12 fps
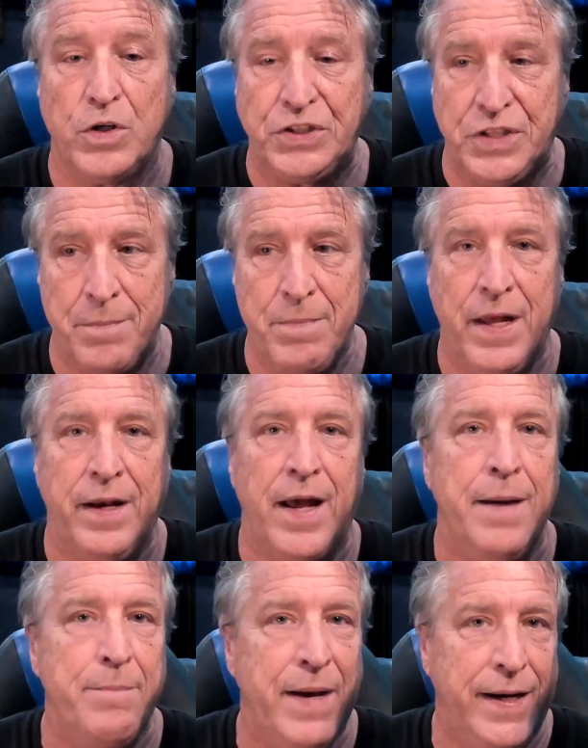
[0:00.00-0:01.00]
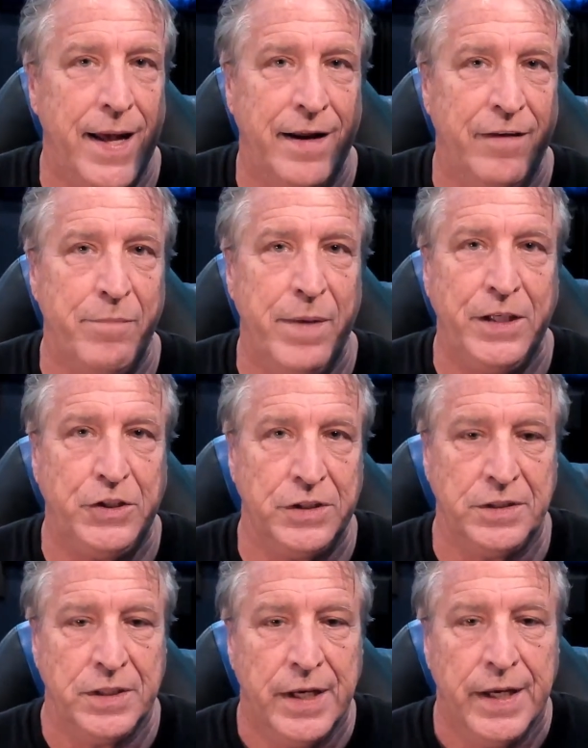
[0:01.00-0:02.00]
some that I may not have
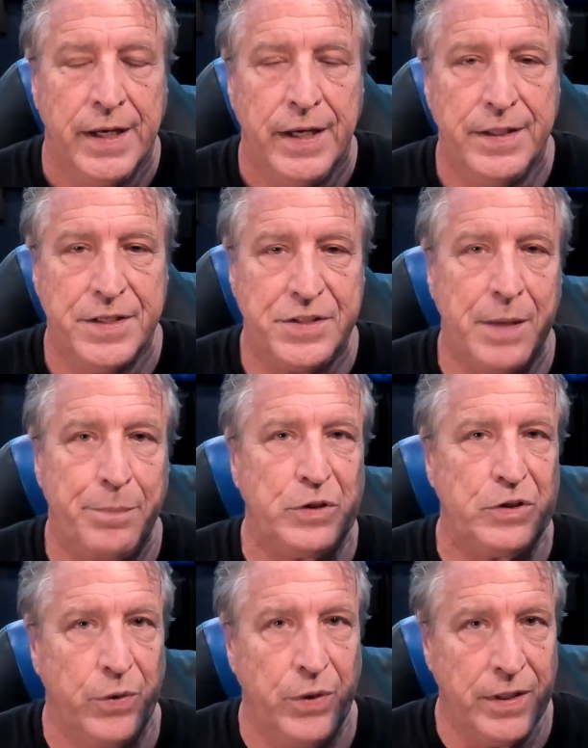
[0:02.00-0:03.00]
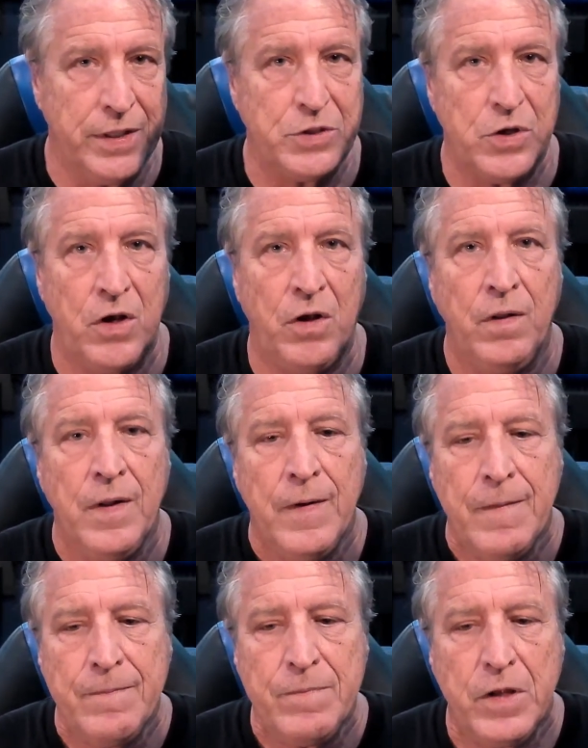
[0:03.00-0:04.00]
mentioned in this episode. And let's all
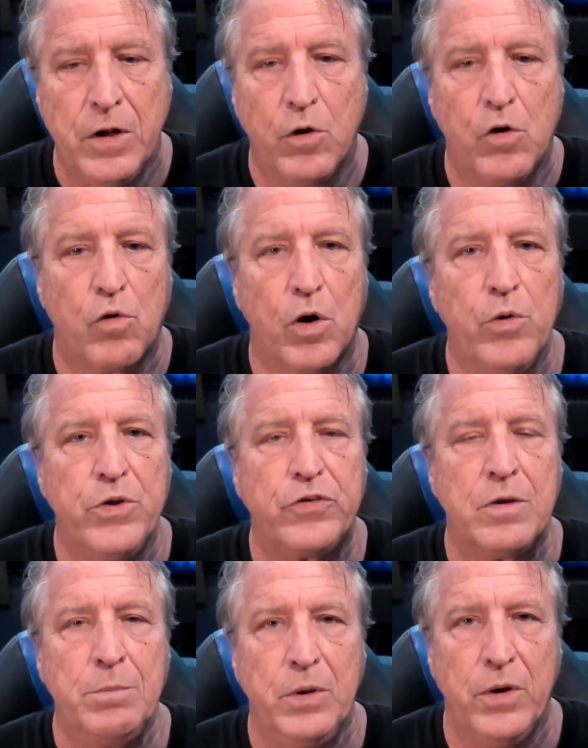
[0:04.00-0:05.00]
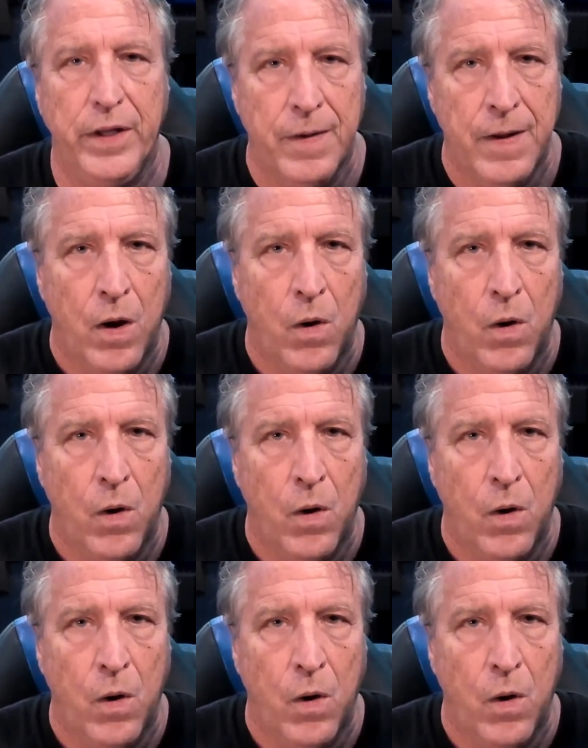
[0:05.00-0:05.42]
grow this community.